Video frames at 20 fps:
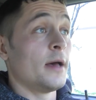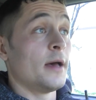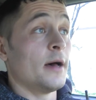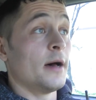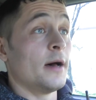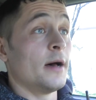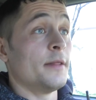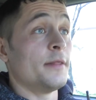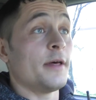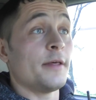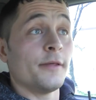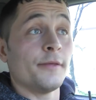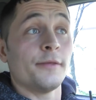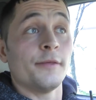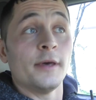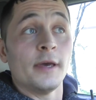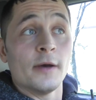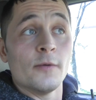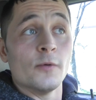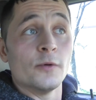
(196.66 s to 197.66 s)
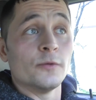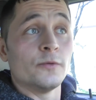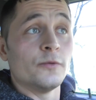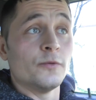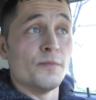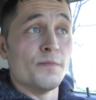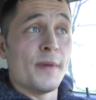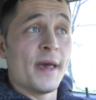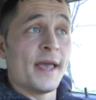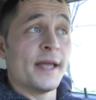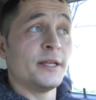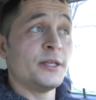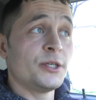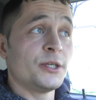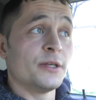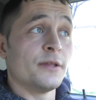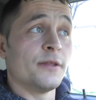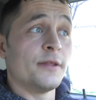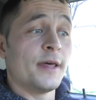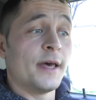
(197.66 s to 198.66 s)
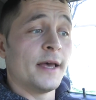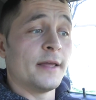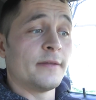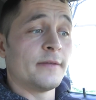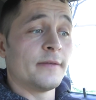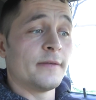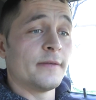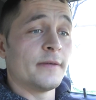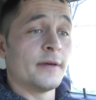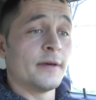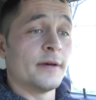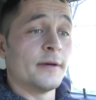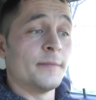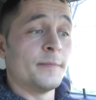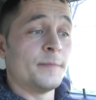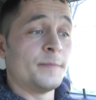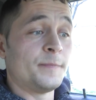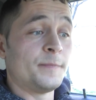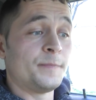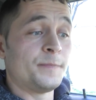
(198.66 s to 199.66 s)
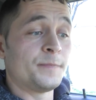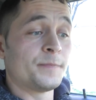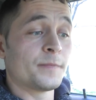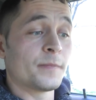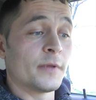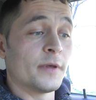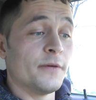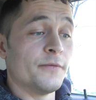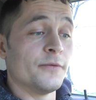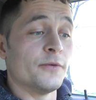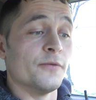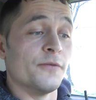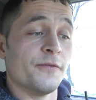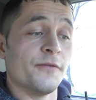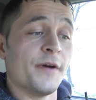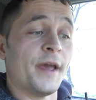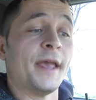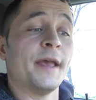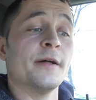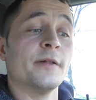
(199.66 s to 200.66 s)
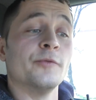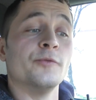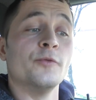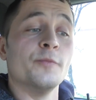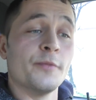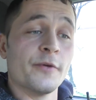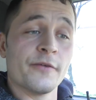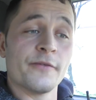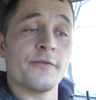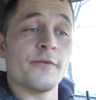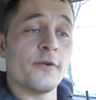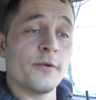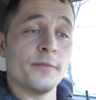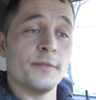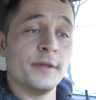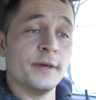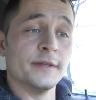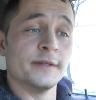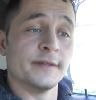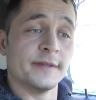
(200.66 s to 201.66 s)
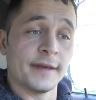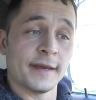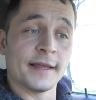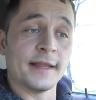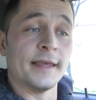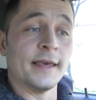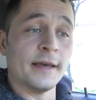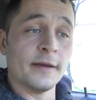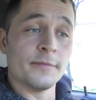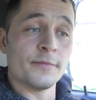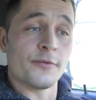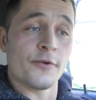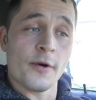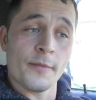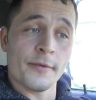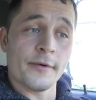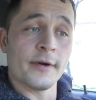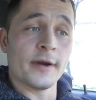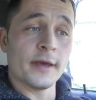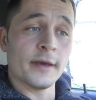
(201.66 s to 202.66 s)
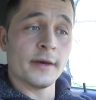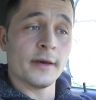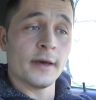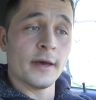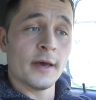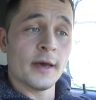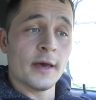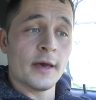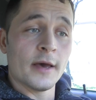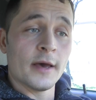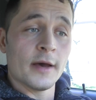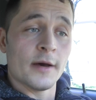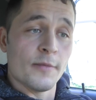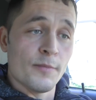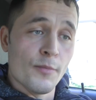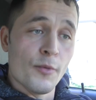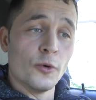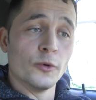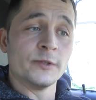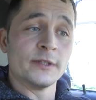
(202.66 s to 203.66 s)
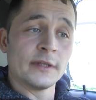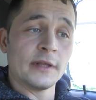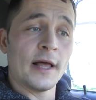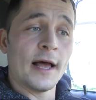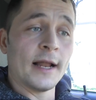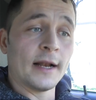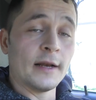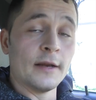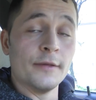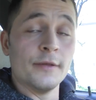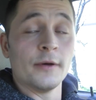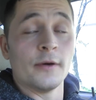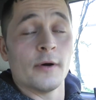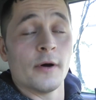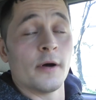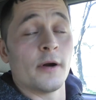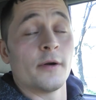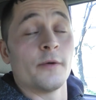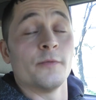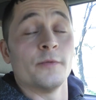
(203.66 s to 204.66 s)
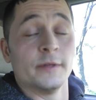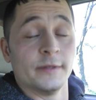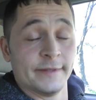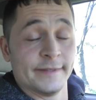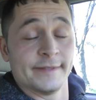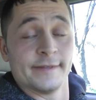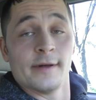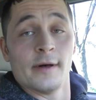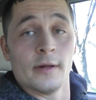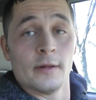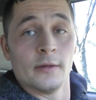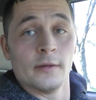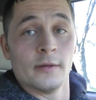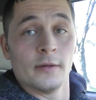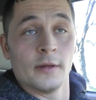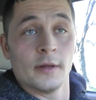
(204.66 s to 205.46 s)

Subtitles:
Another thing I want to mention that if you fail to perform this technique properly, most likely the car will stall.